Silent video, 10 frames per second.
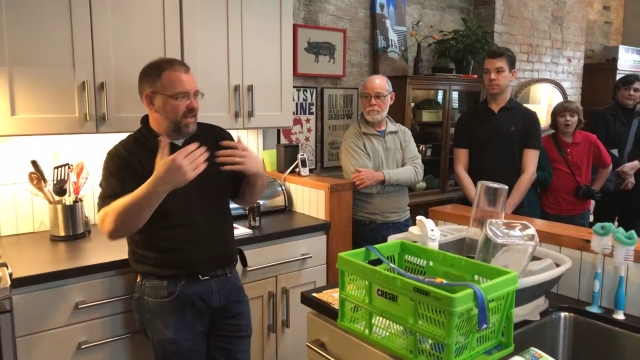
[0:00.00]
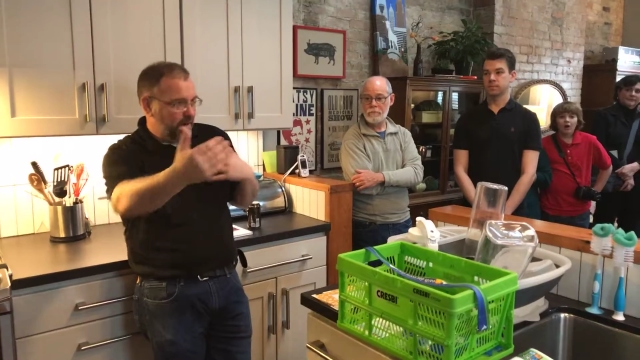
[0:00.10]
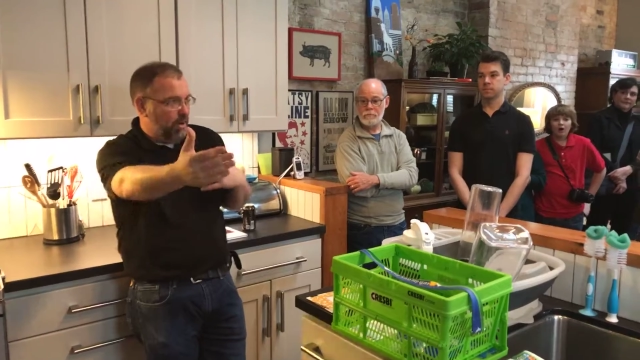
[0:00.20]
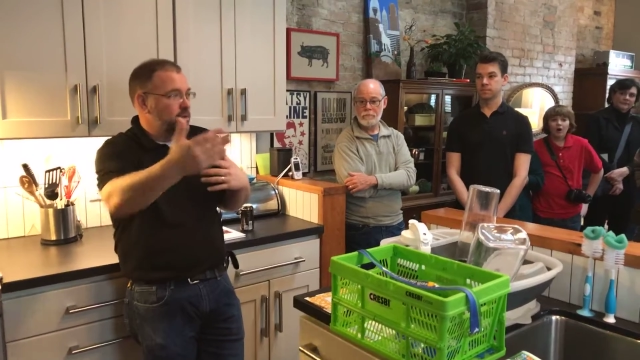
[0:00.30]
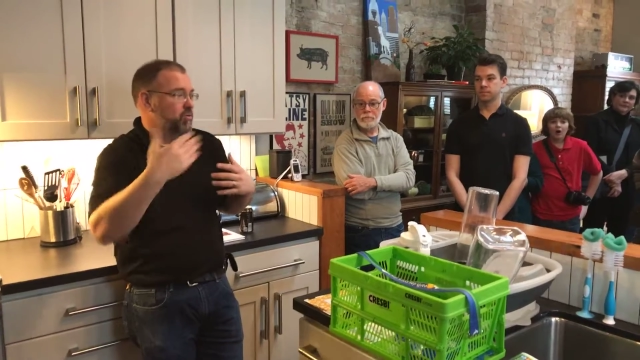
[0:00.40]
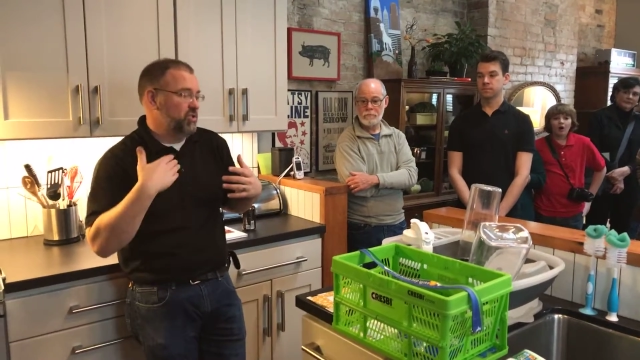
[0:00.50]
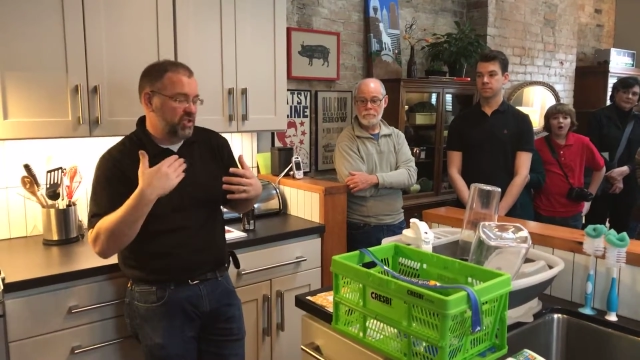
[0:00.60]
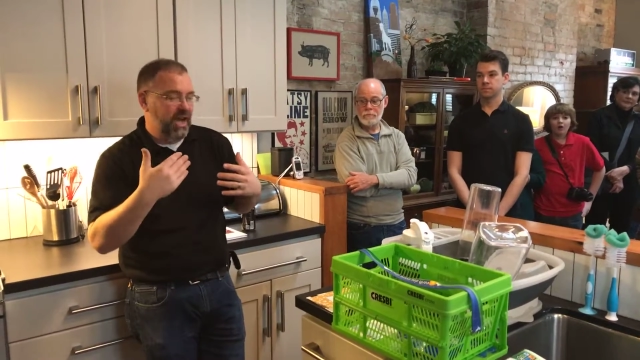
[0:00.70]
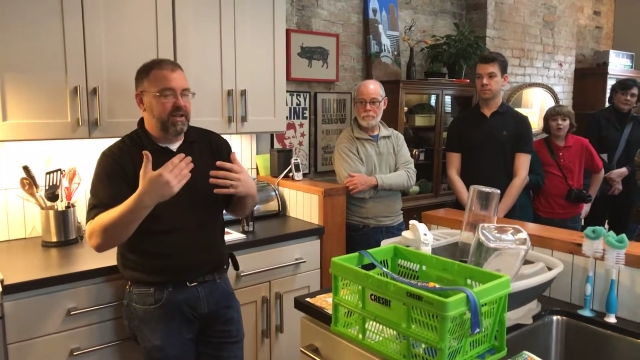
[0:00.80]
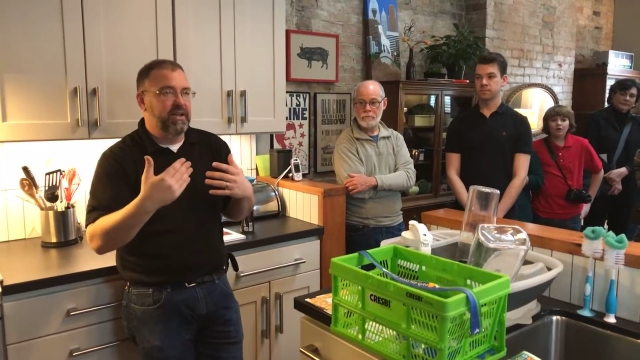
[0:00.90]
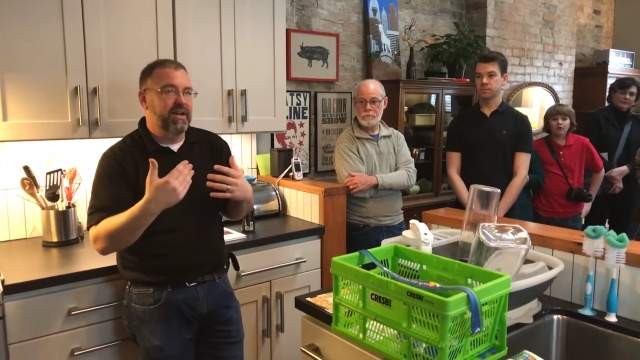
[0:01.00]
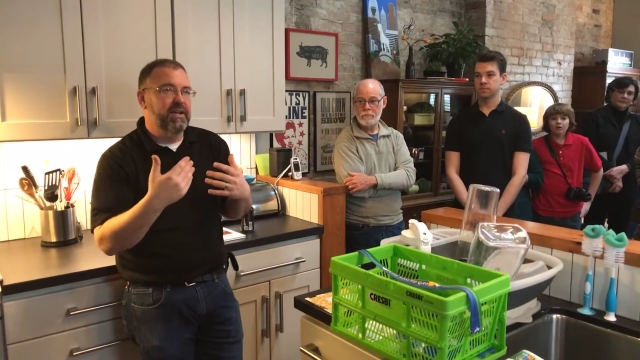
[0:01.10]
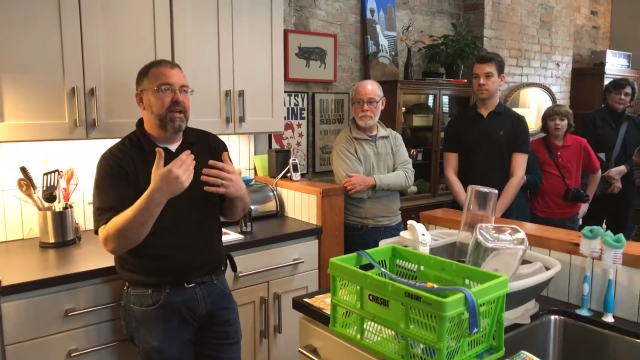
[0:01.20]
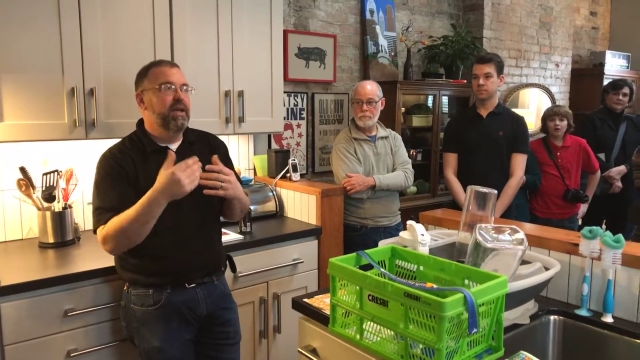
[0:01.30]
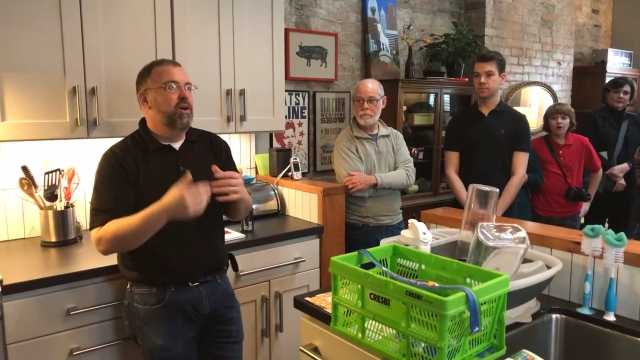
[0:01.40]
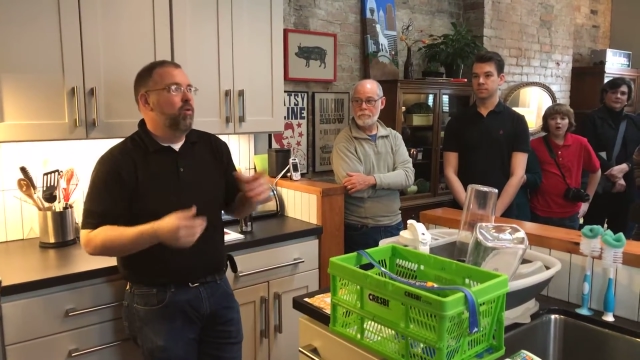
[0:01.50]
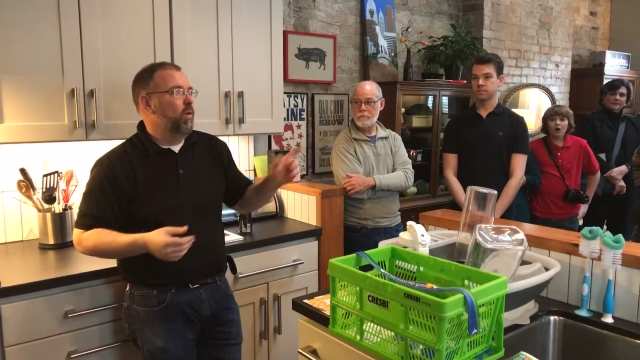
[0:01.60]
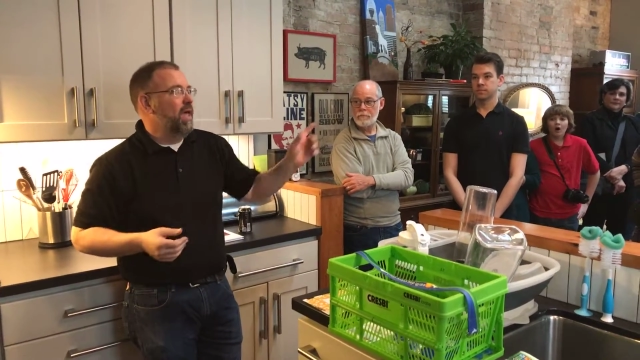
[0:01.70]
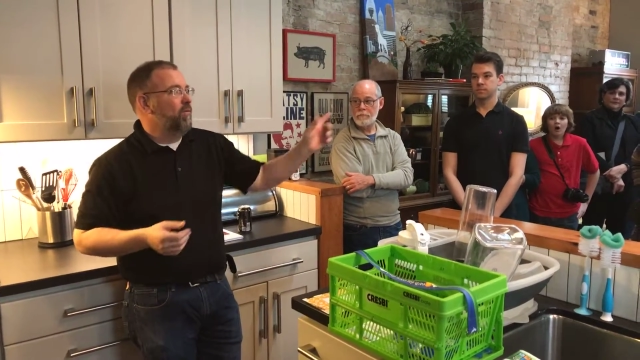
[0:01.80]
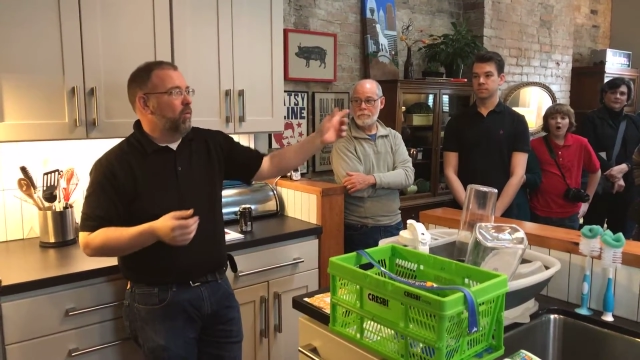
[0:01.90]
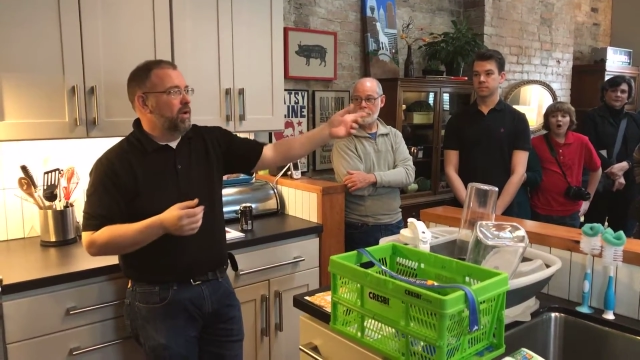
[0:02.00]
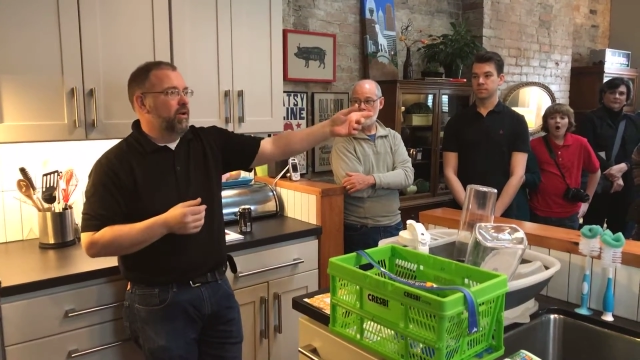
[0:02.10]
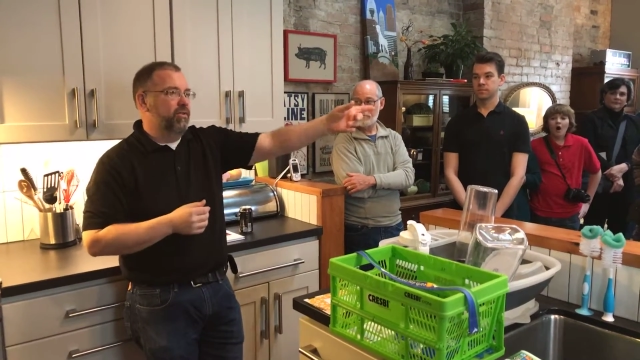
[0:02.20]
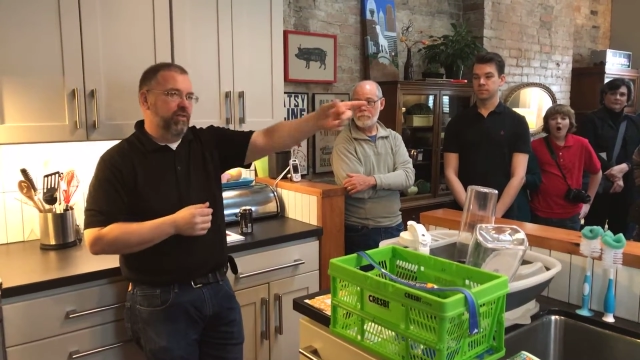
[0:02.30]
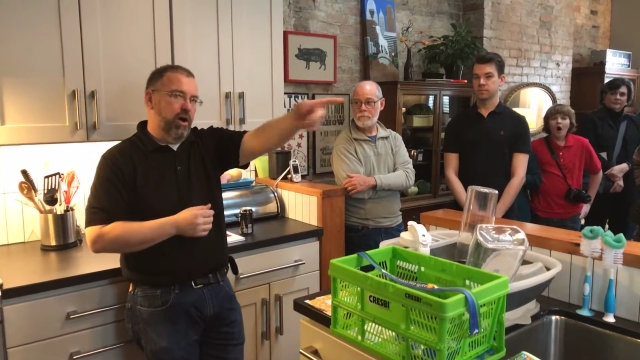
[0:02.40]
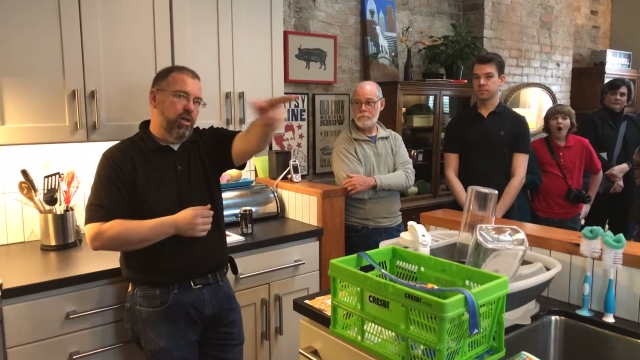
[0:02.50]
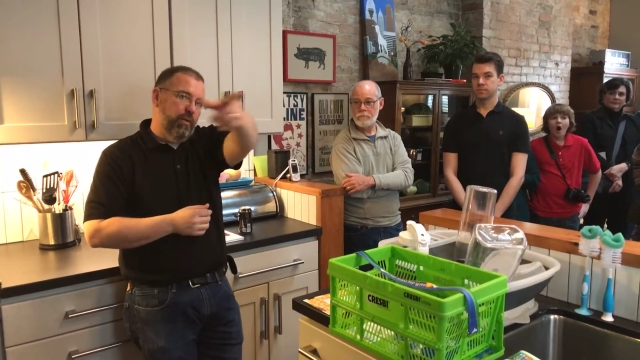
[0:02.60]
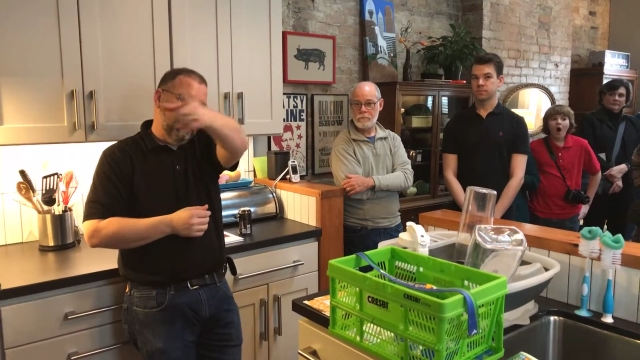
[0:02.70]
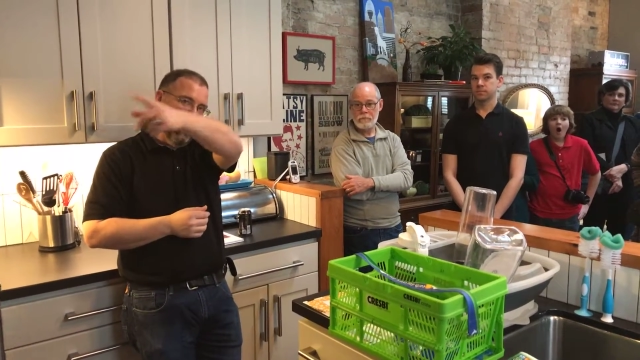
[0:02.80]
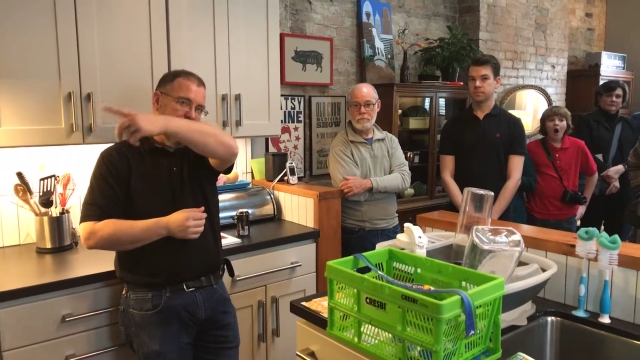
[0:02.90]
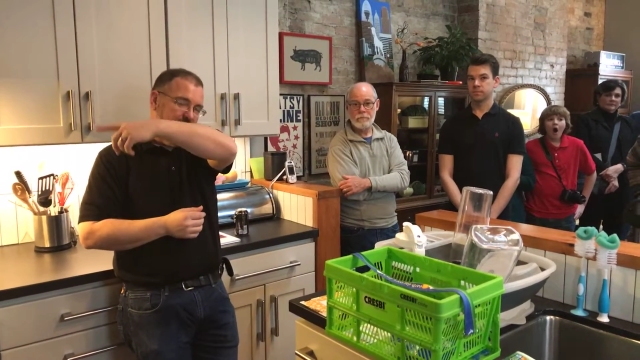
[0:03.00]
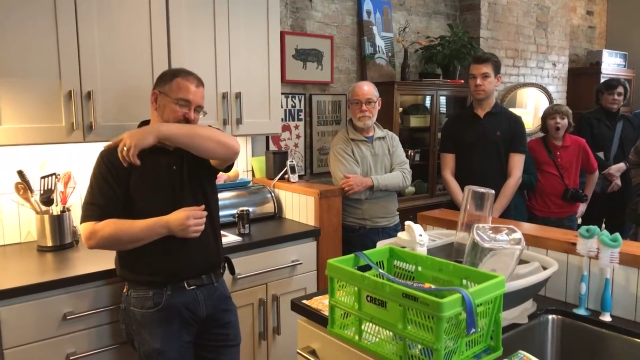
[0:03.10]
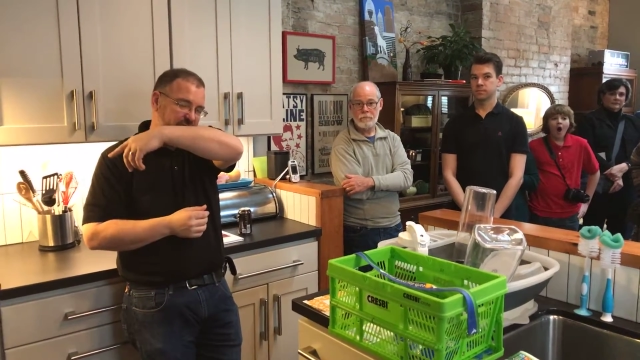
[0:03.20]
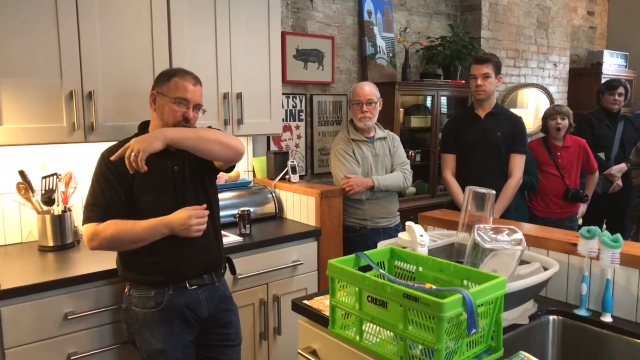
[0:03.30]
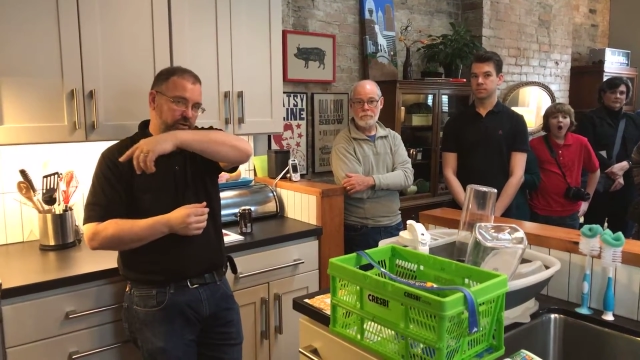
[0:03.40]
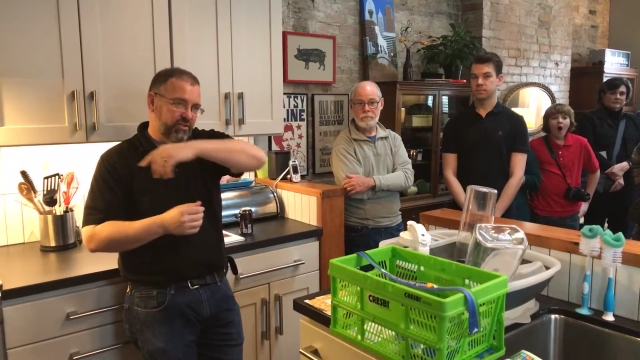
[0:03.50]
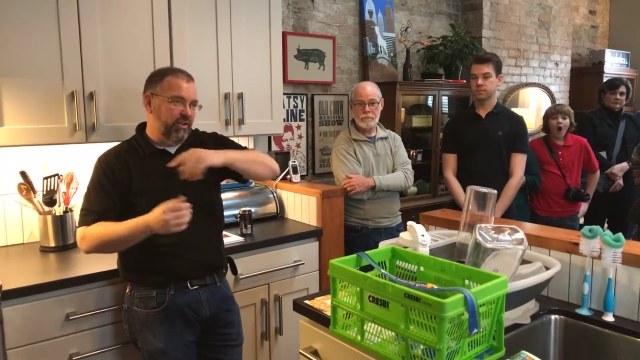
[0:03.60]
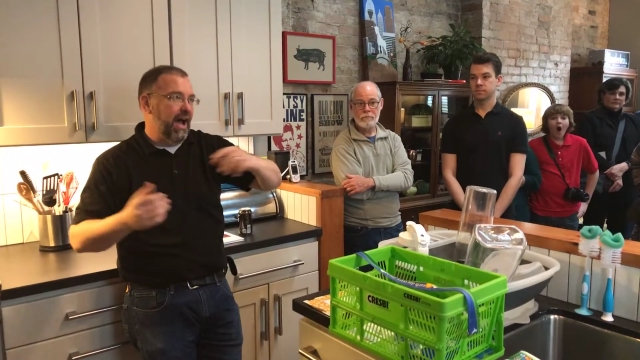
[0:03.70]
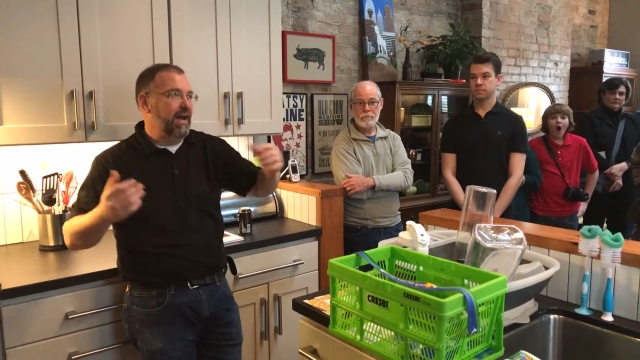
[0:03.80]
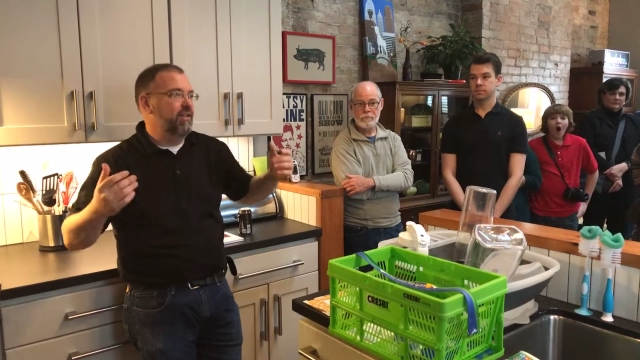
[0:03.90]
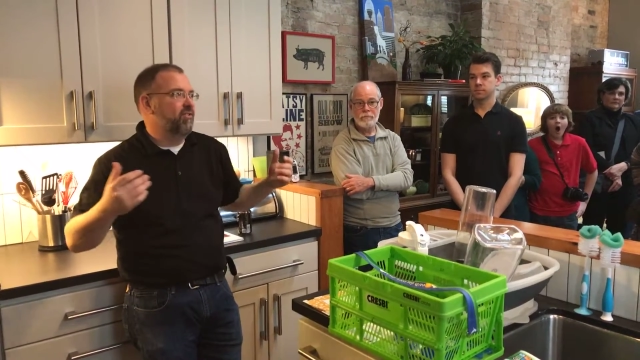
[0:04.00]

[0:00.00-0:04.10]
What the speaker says: narrow shotgun, we have windows all the way down this north side,